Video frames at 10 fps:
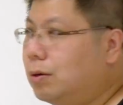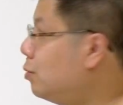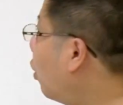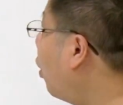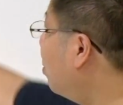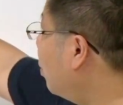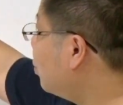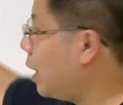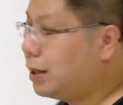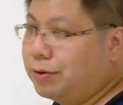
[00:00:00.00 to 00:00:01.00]
normal
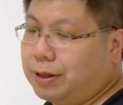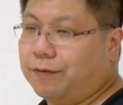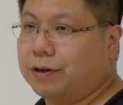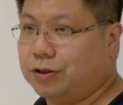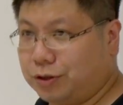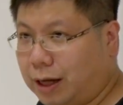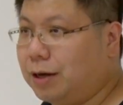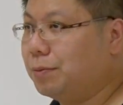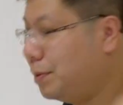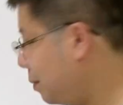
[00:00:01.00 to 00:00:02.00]
generating function to help.